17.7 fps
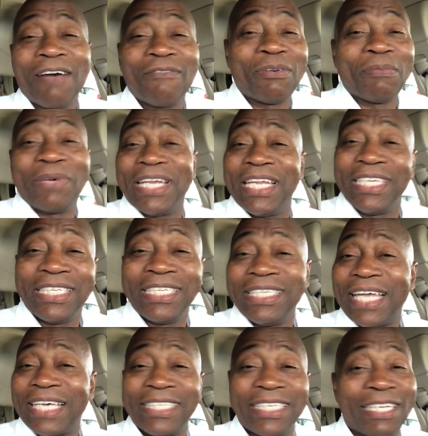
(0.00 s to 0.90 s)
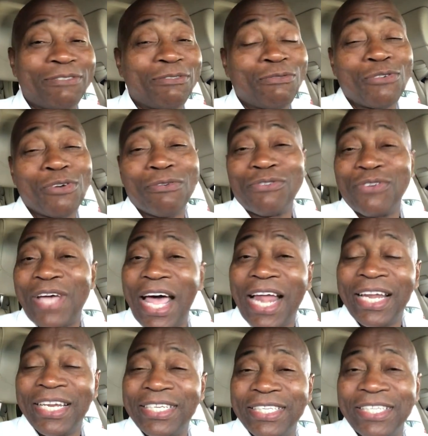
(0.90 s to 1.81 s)
come from energy, that's a different view of
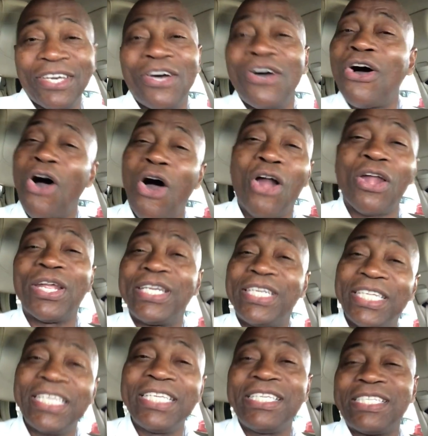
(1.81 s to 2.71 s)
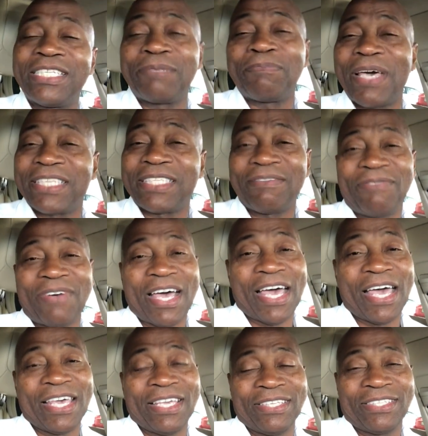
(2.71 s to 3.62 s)
reality. All of these
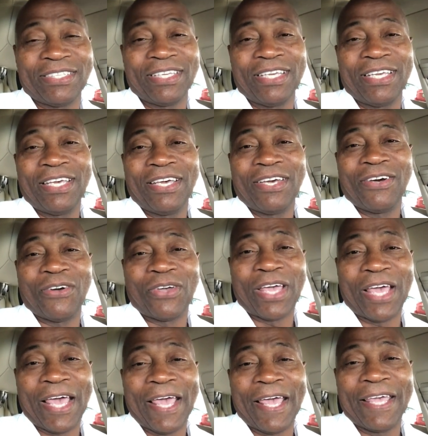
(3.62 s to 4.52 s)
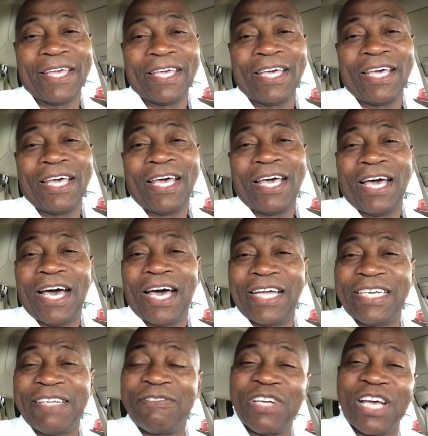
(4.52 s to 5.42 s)
specifies, okay,
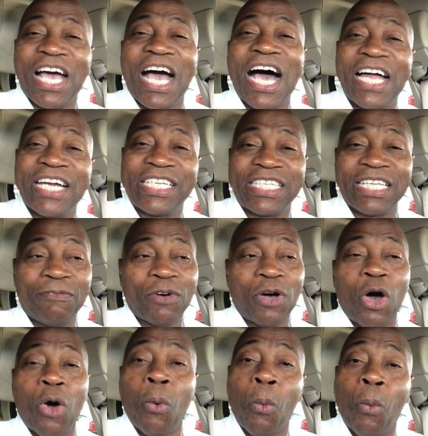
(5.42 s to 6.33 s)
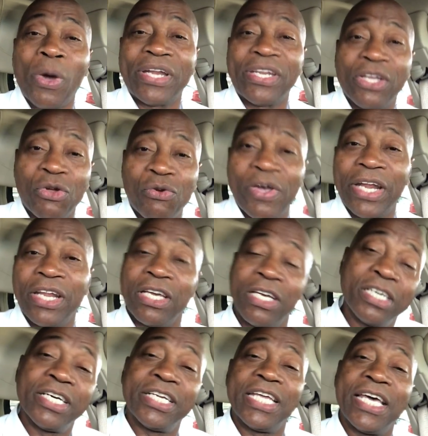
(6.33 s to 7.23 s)
a different concept of what the greater
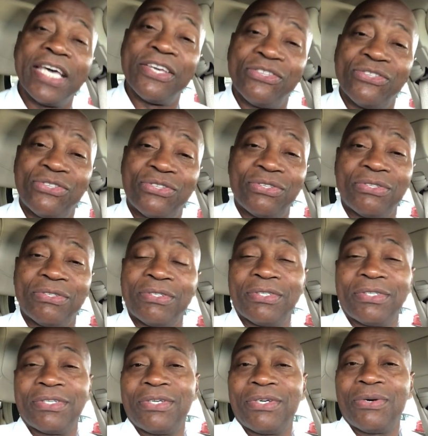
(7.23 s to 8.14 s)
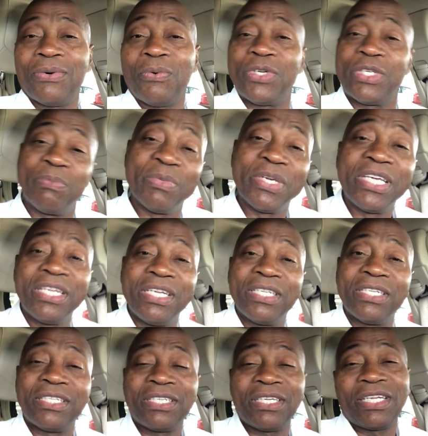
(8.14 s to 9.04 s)
good is, which
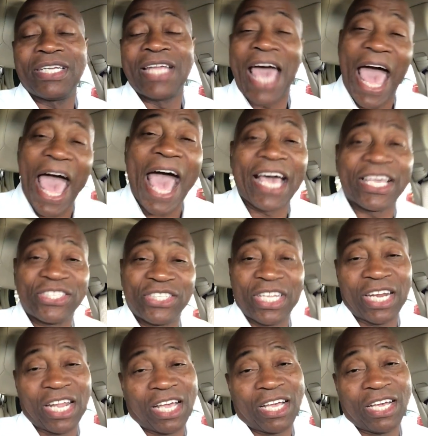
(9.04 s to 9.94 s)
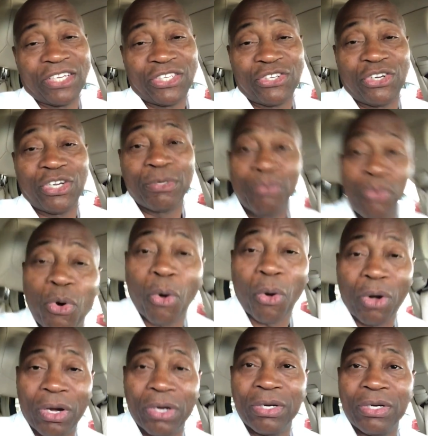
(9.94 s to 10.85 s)
means the acts that are considered
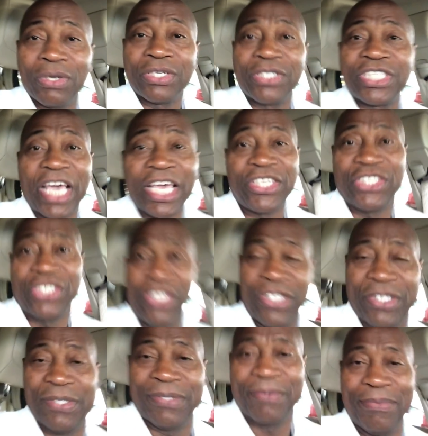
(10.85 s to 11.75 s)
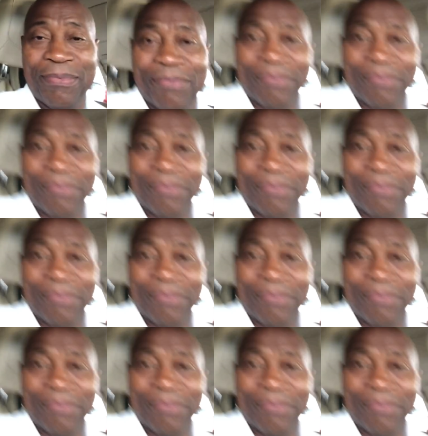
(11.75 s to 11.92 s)
moral changes.